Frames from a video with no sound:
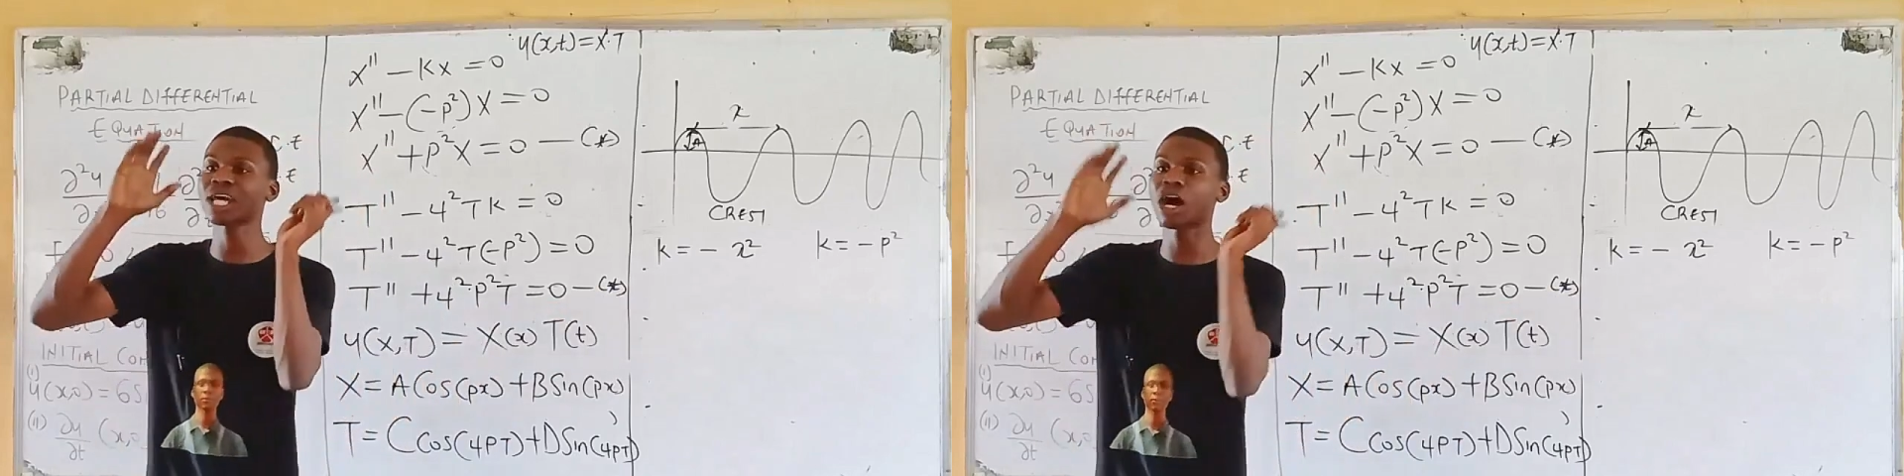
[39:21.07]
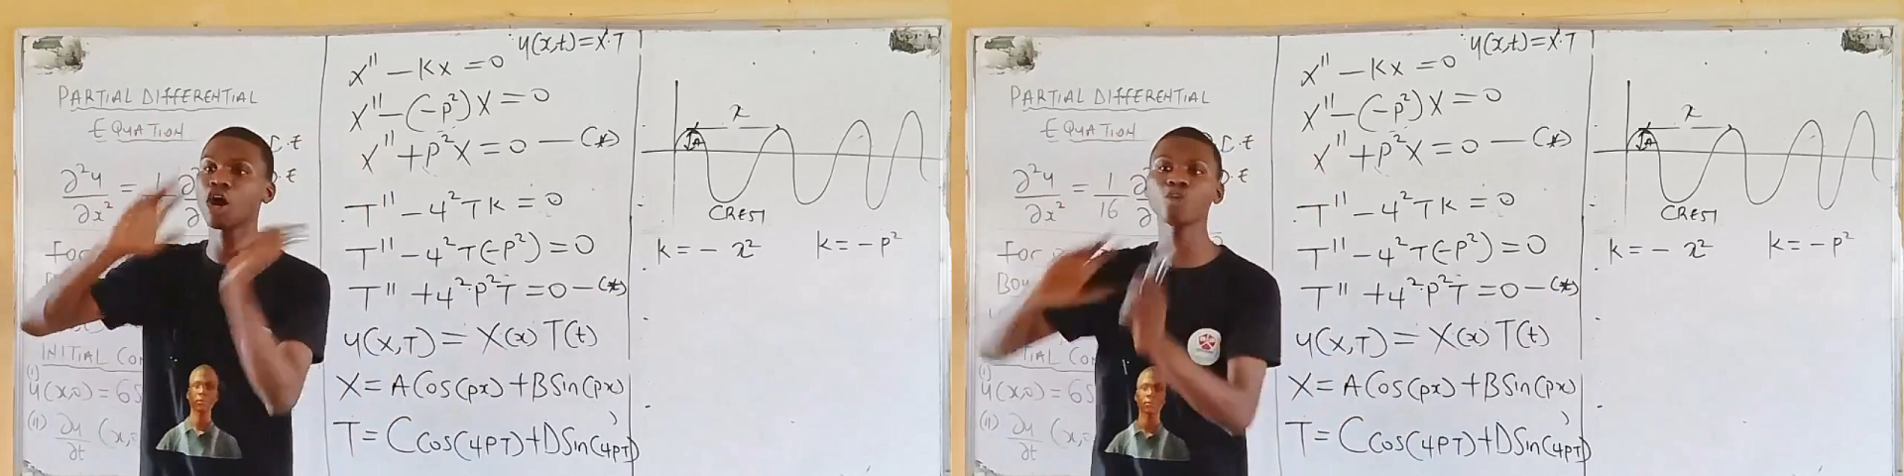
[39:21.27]

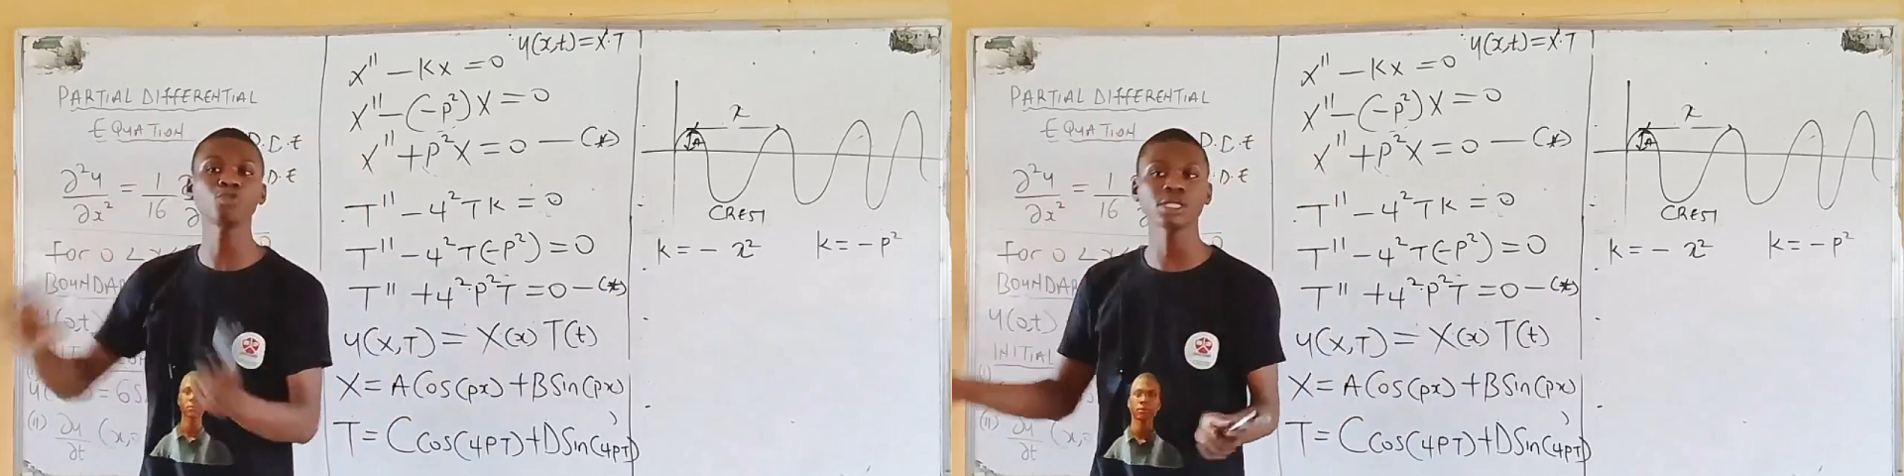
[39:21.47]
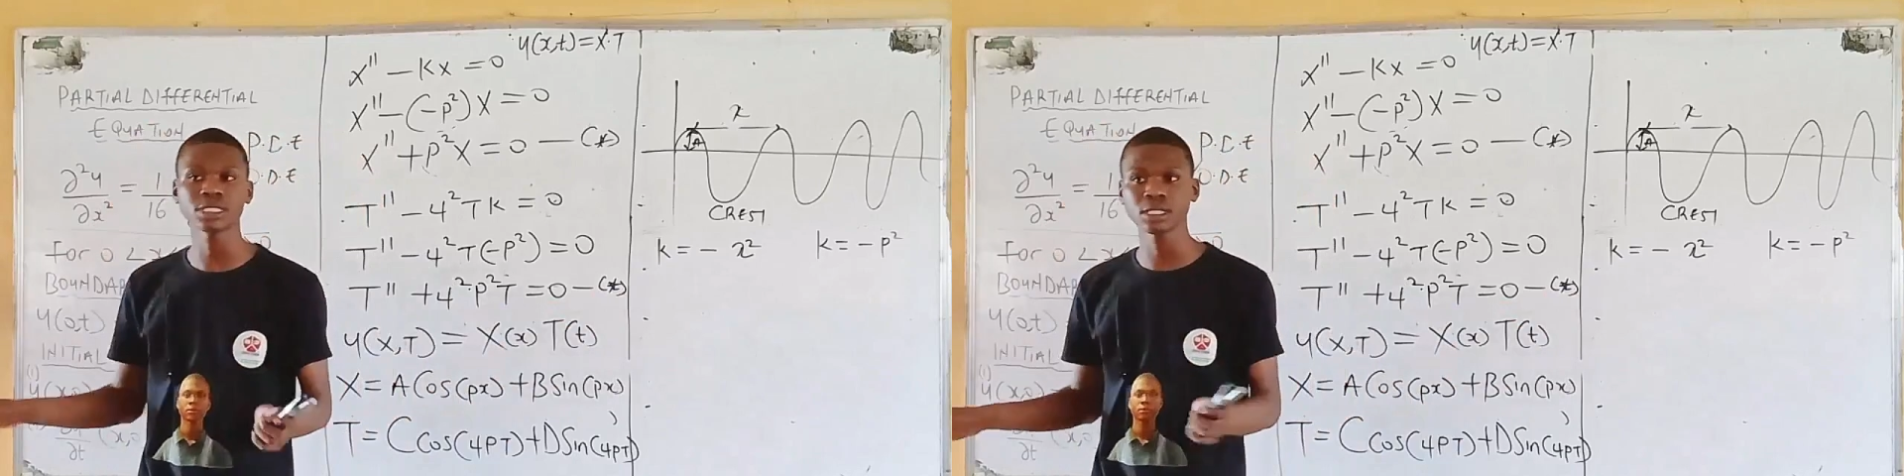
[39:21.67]

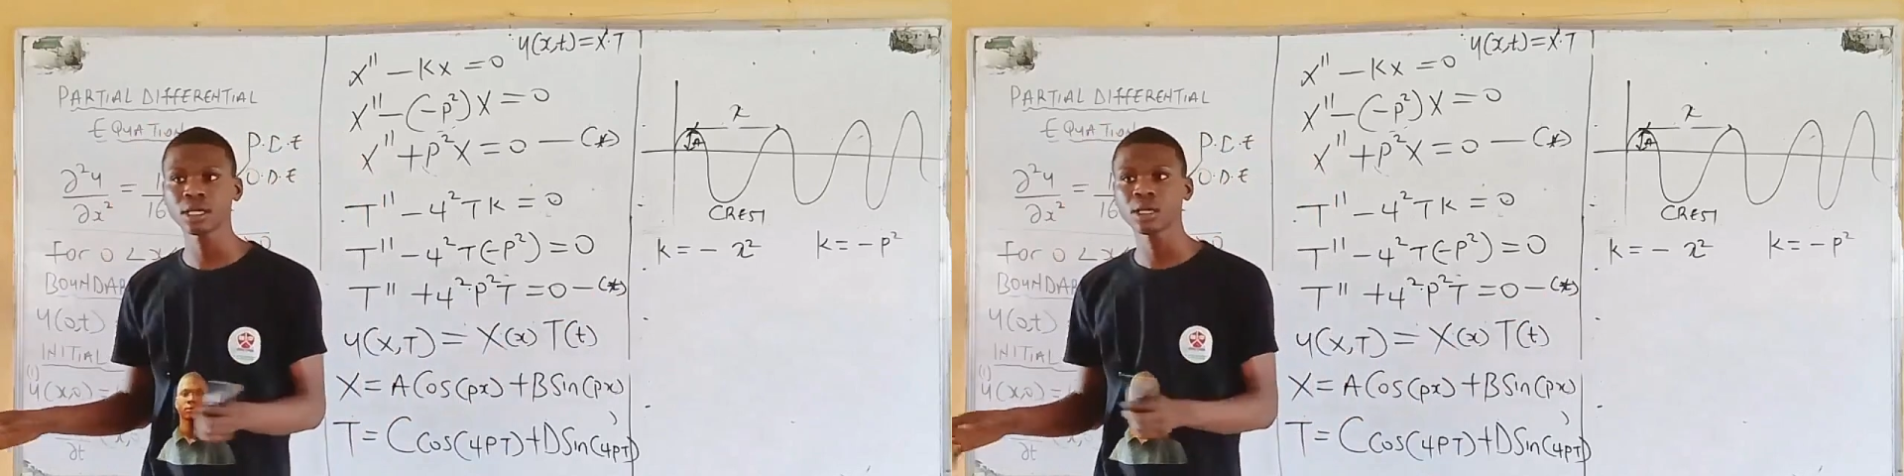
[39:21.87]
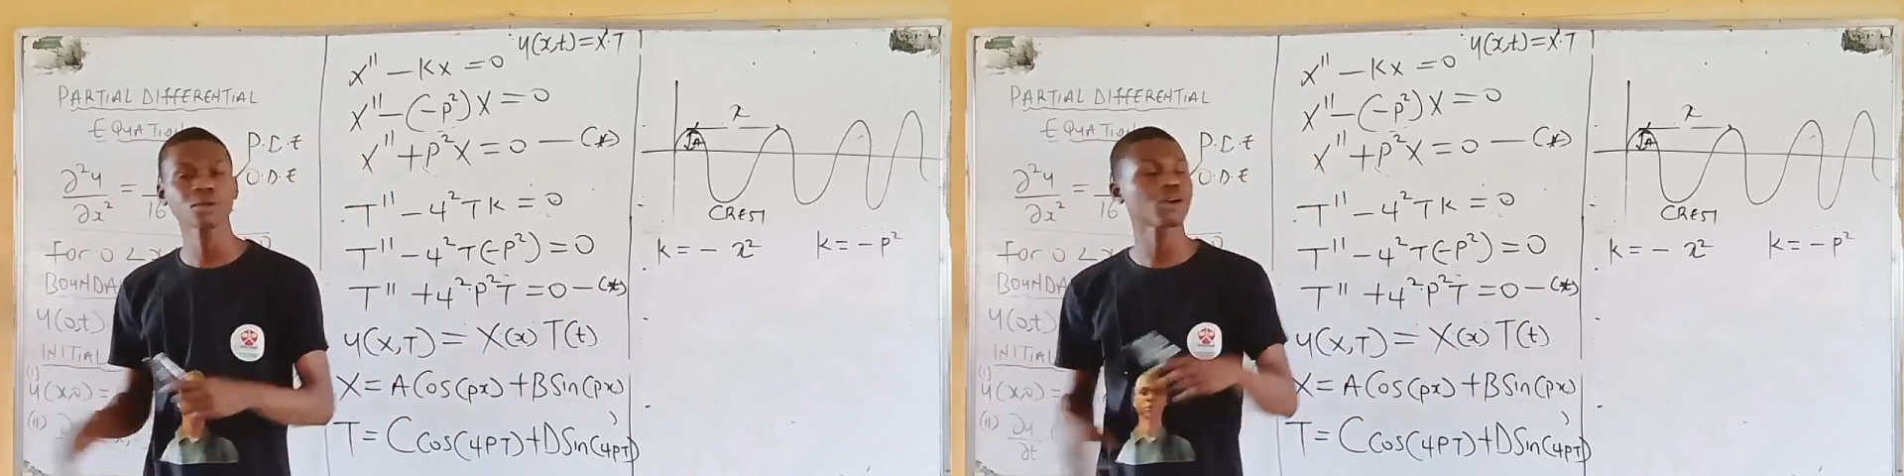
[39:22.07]
always,
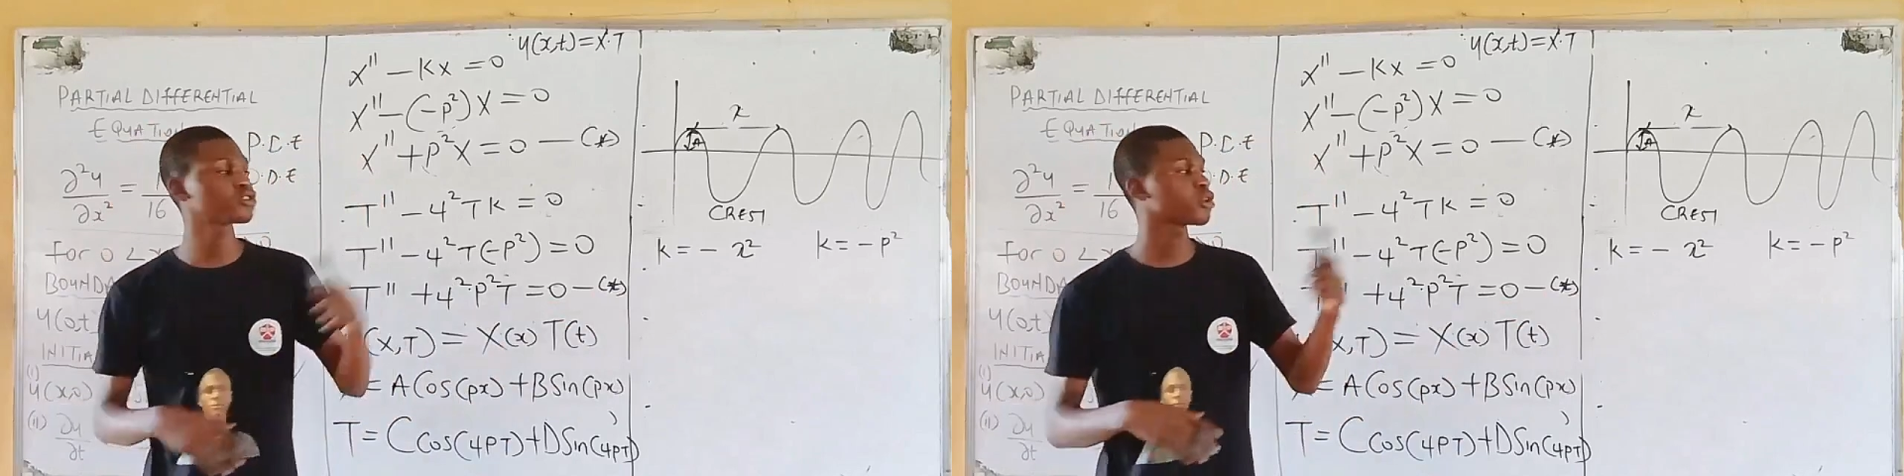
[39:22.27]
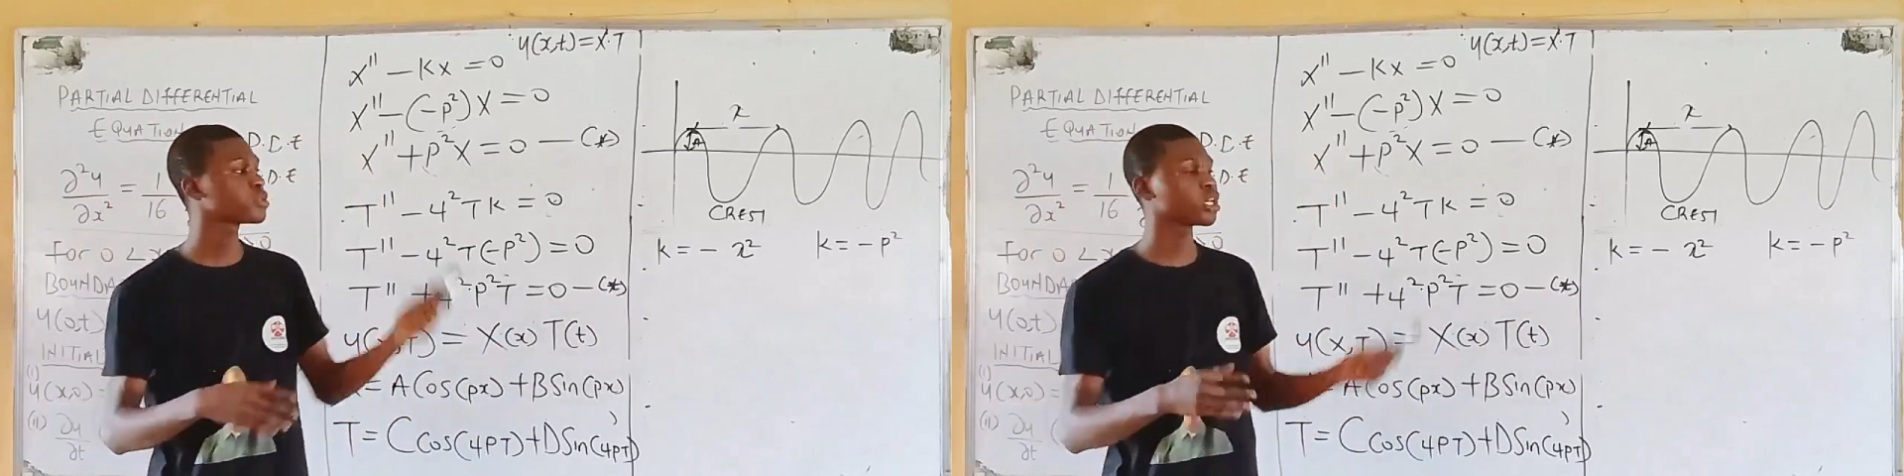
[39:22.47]
because
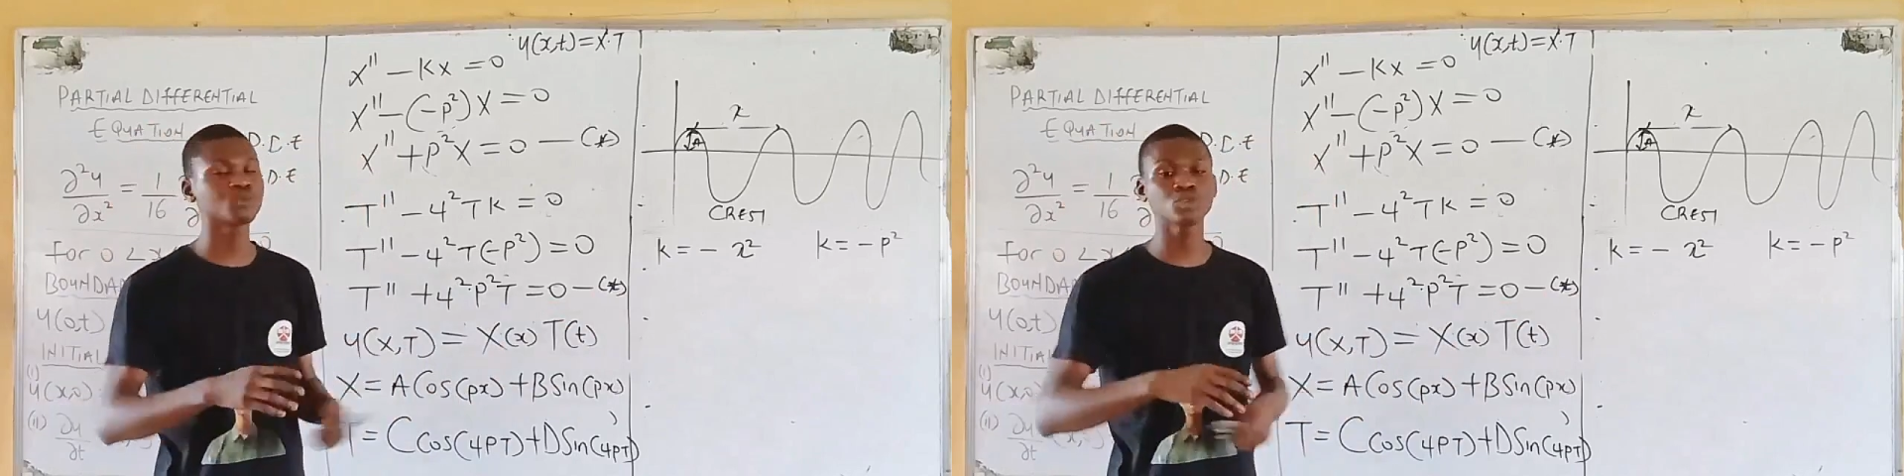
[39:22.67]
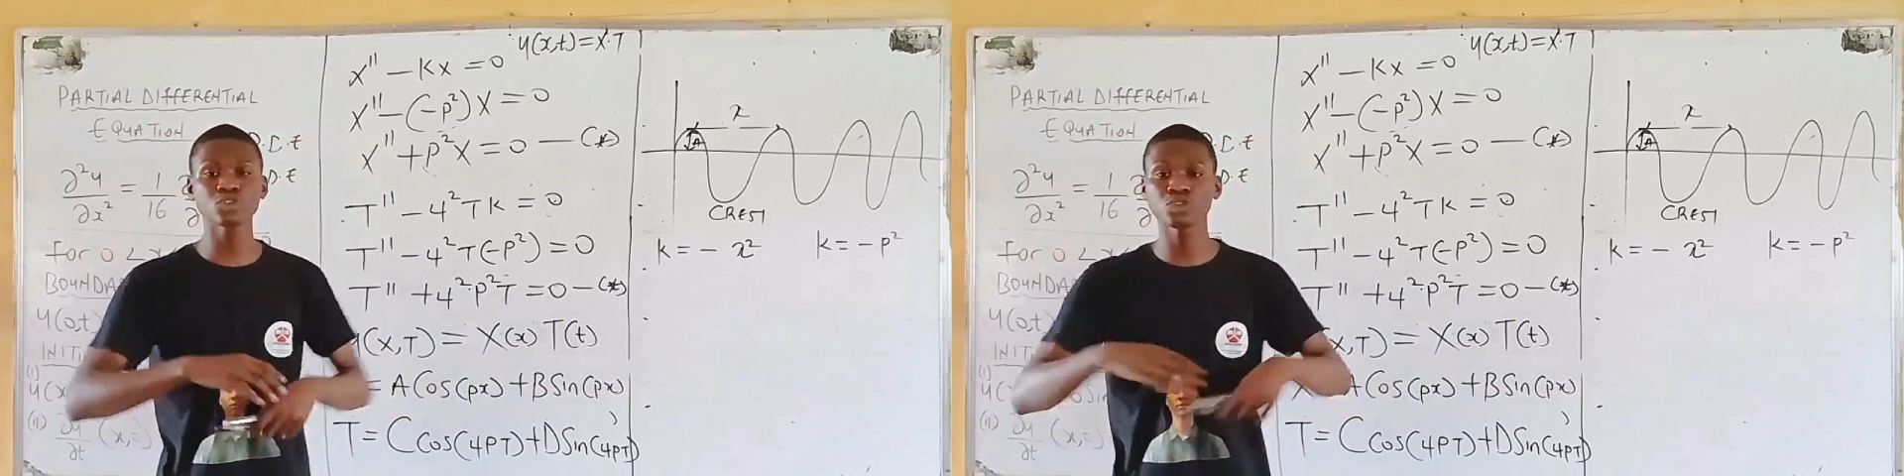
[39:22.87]
some textbooks